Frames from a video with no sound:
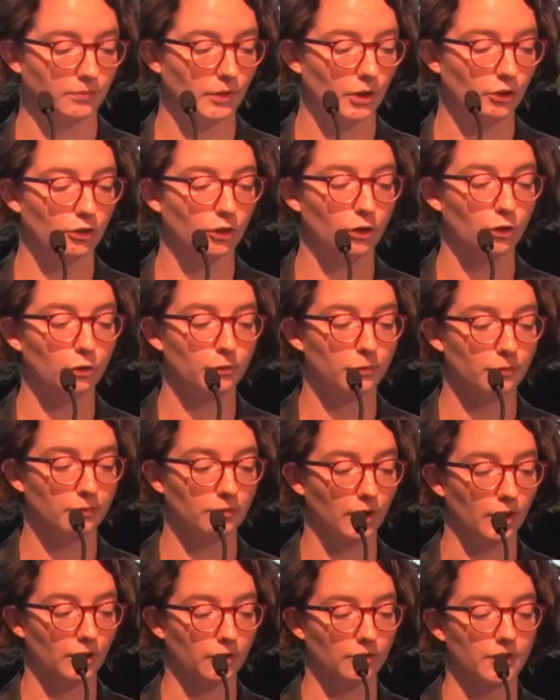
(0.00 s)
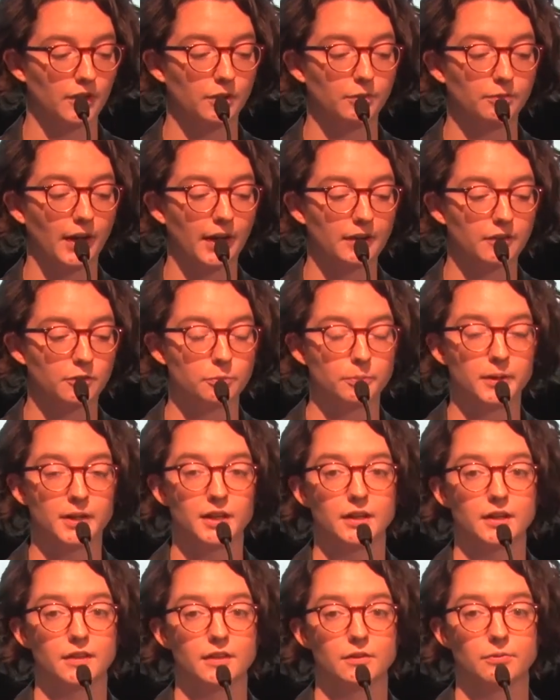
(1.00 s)
So first,
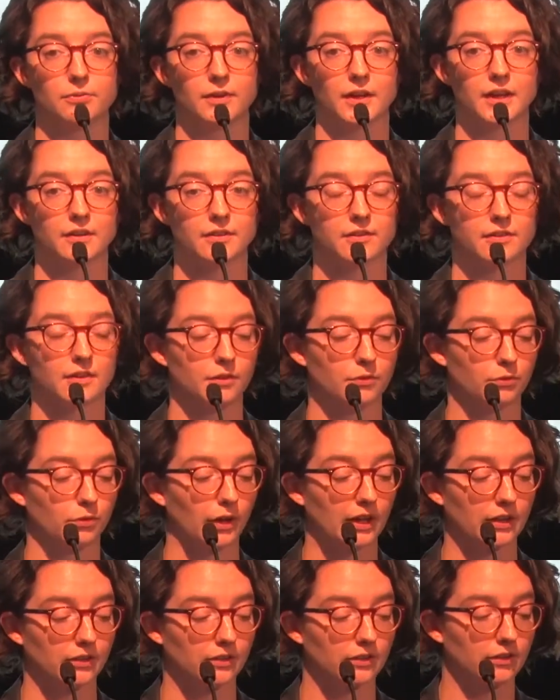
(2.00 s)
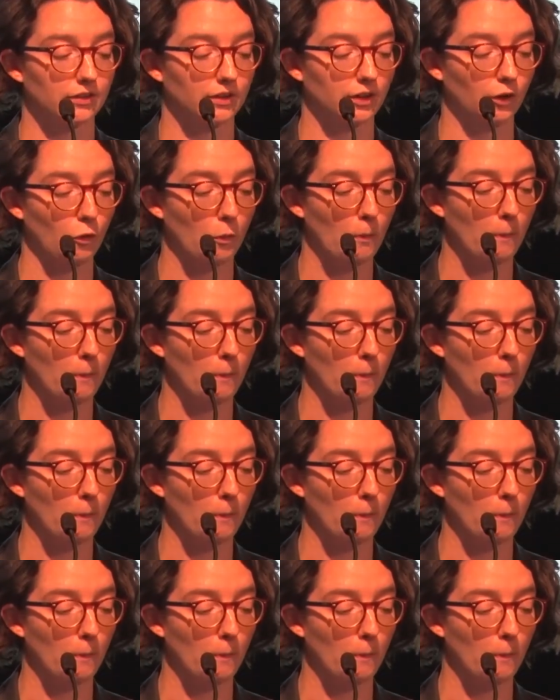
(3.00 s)
investment in the face of risk.